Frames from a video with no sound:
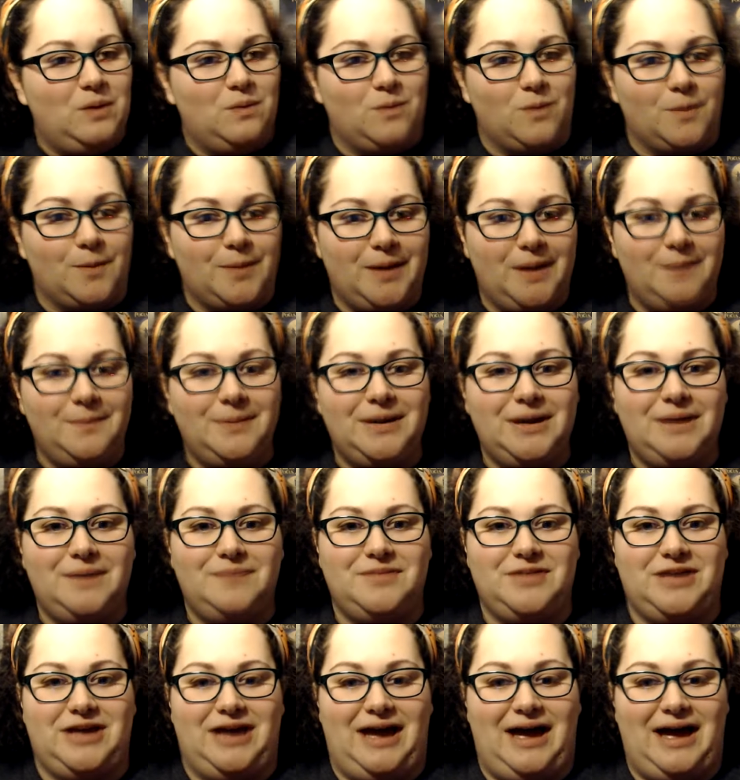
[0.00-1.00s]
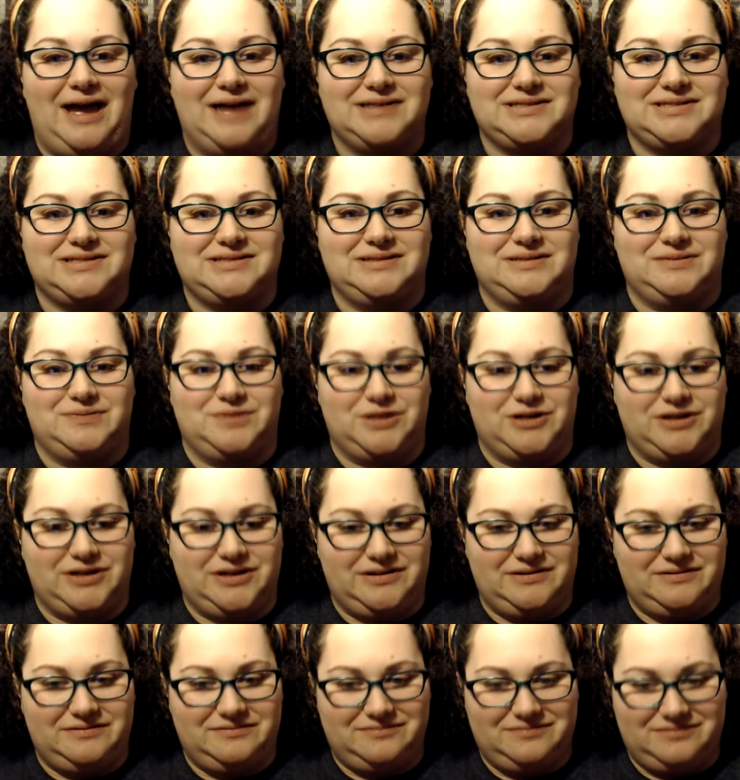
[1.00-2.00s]
We're pumping up the gas. We're
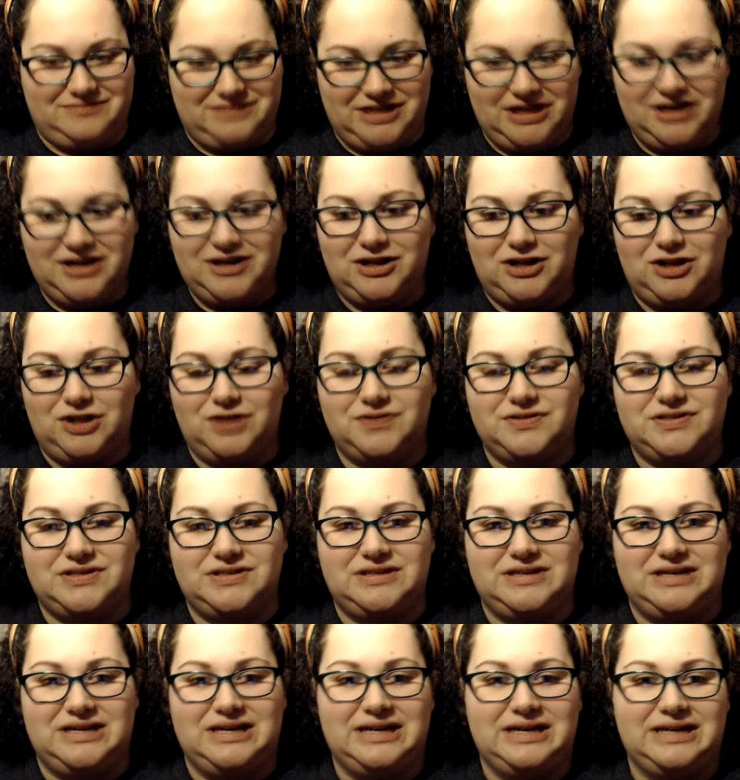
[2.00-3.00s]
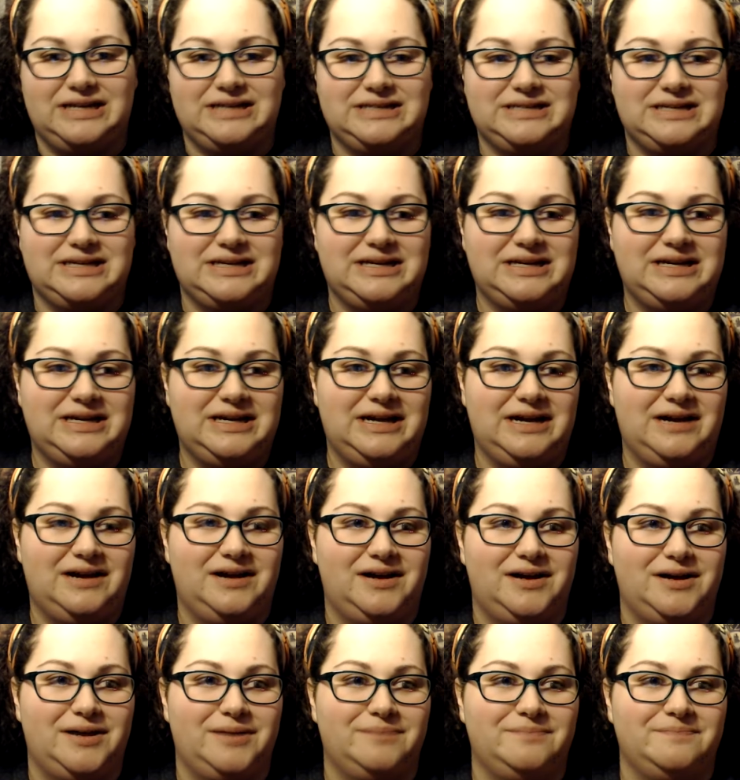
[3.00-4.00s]
getting close to the end.
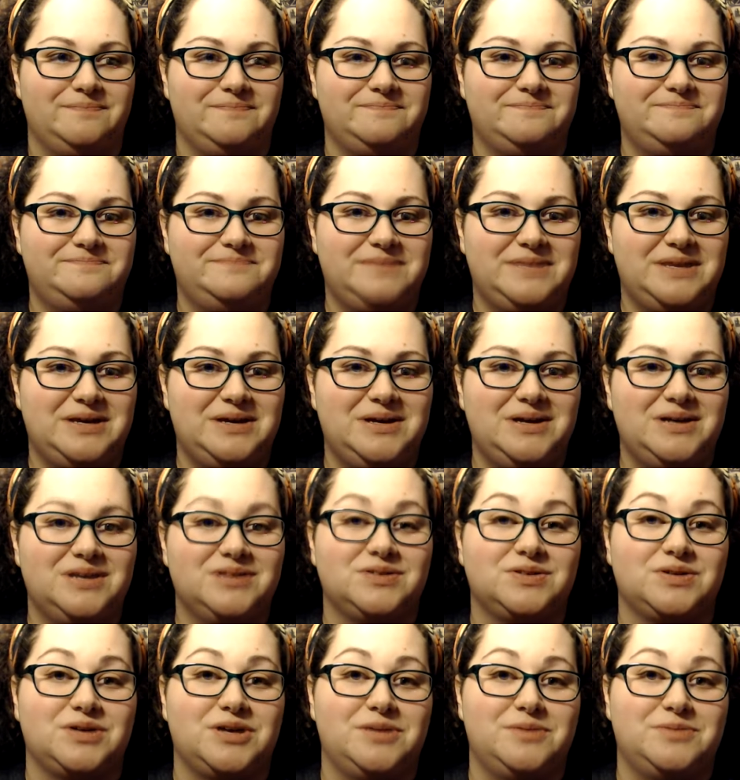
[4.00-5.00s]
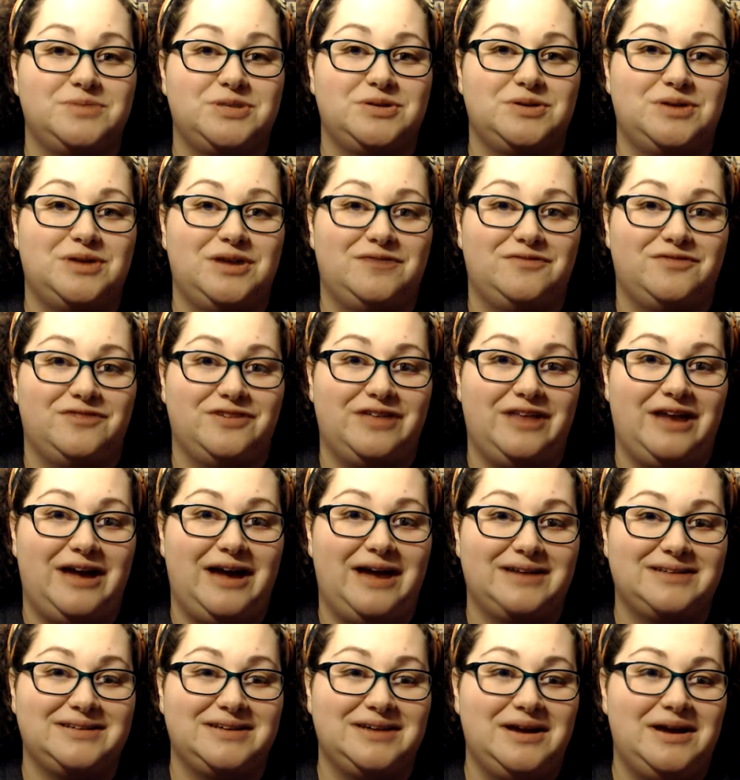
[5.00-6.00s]
So come tune in for
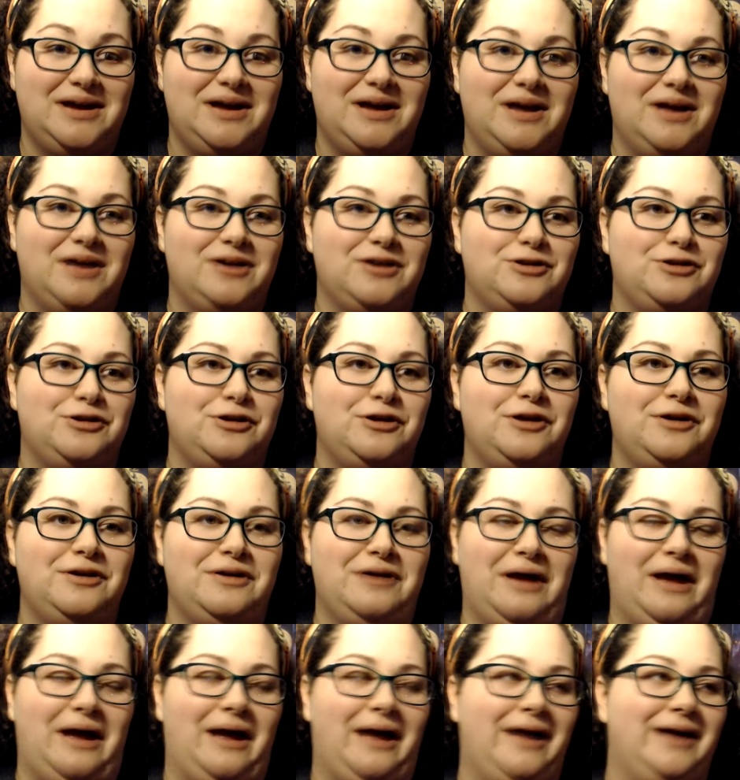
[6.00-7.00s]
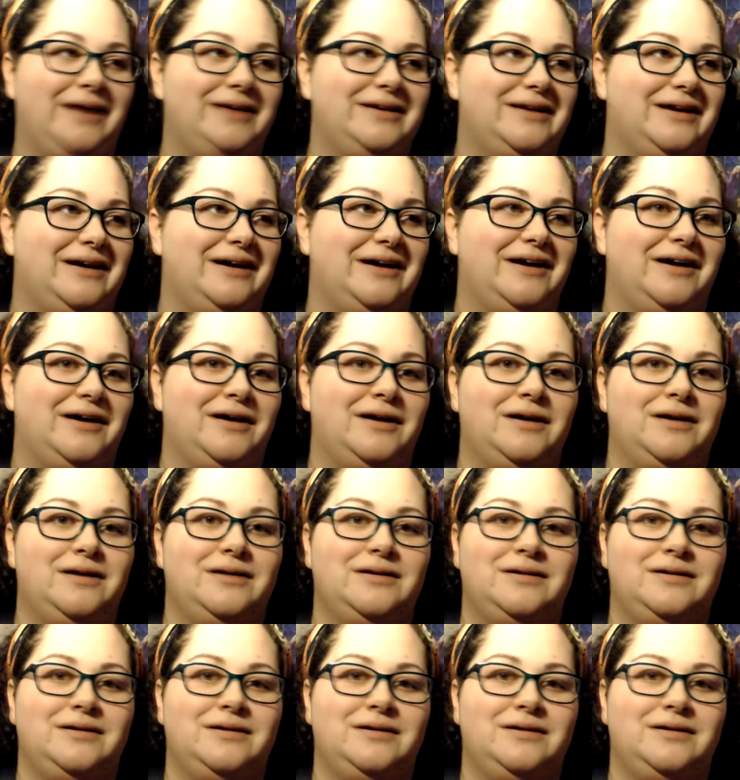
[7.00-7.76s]
that. And,